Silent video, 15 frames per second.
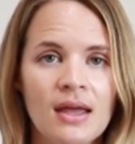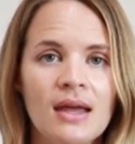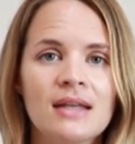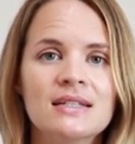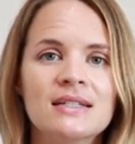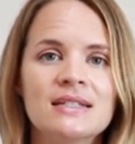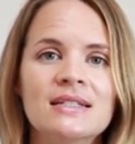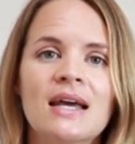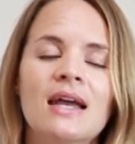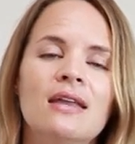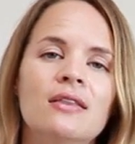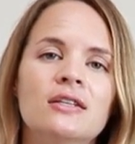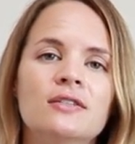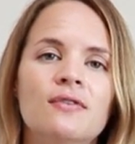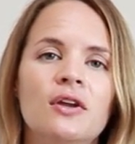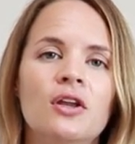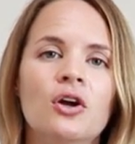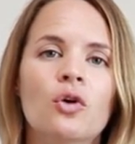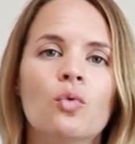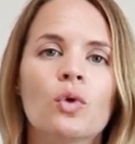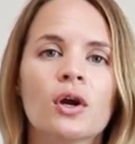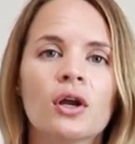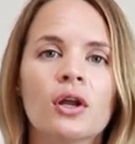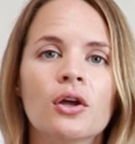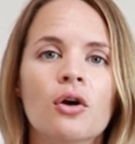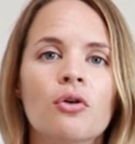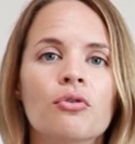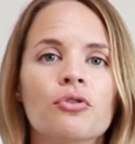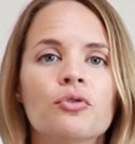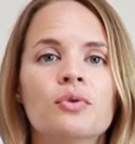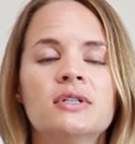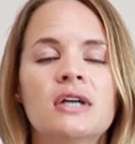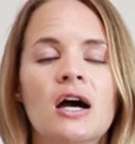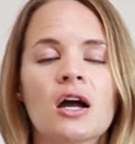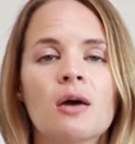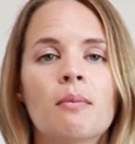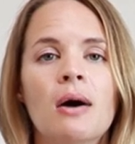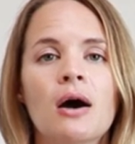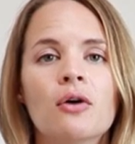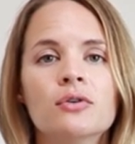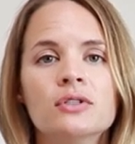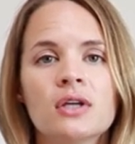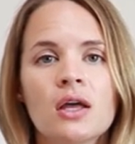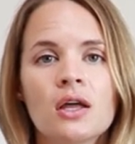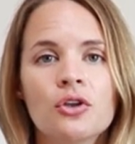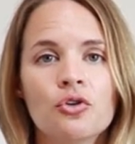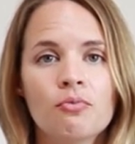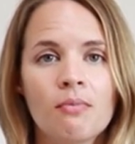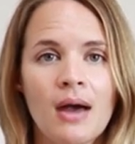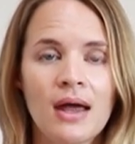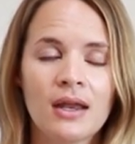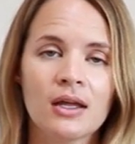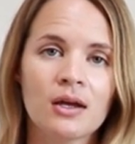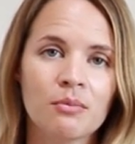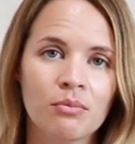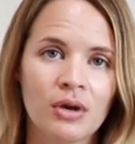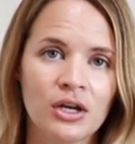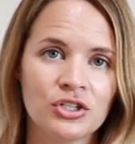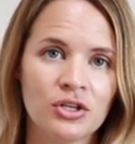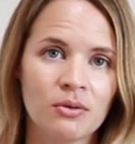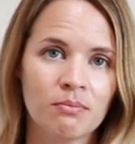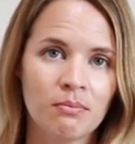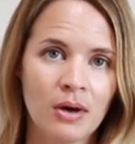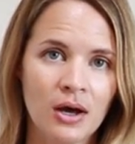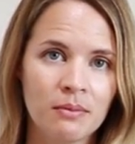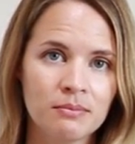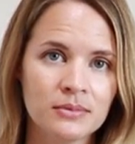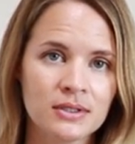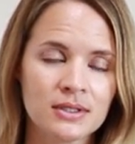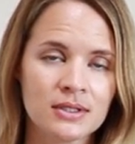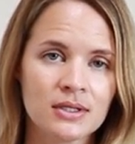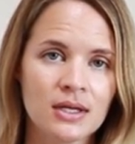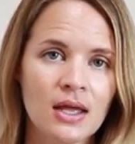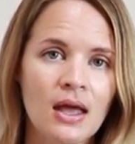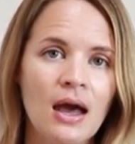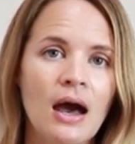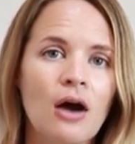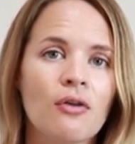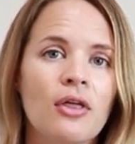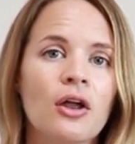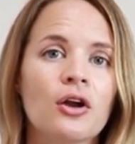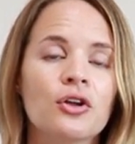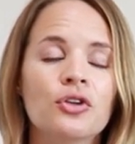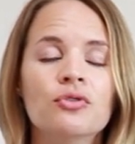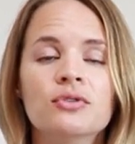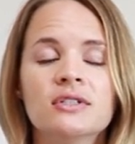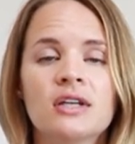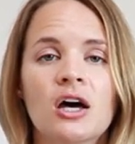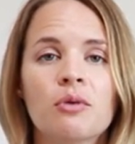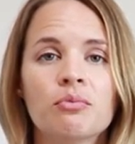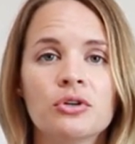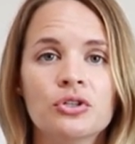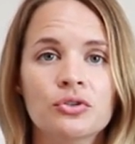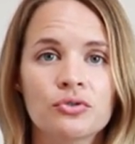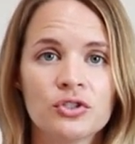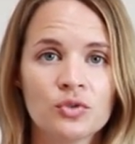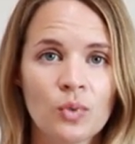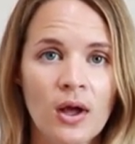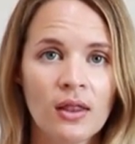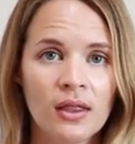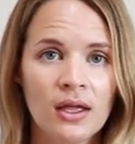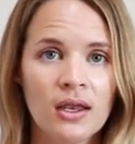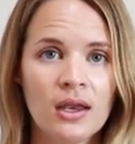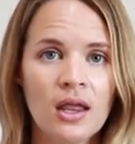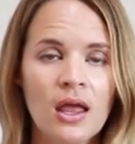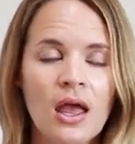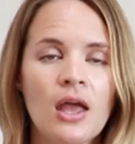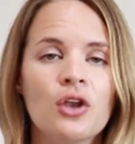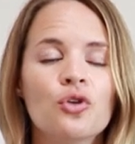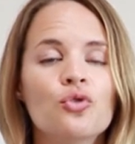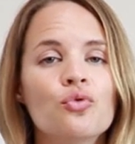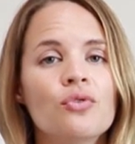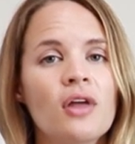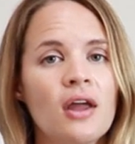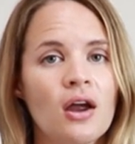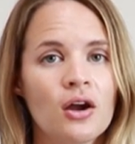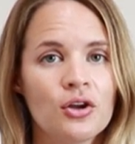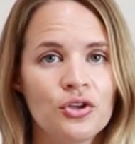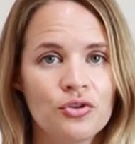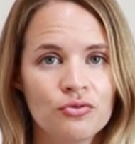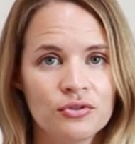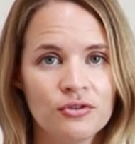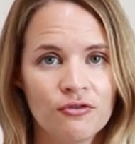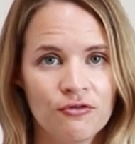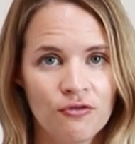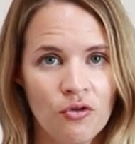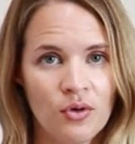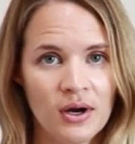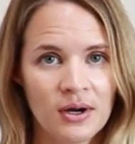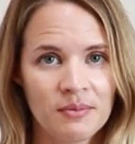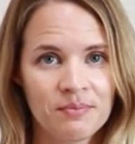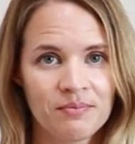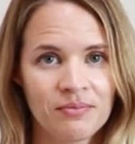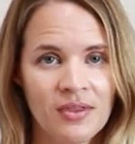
And today in this video, we're going to go through and talk about pneumatic compression pumps, how they are used to help reduce swelling, and who they are used for.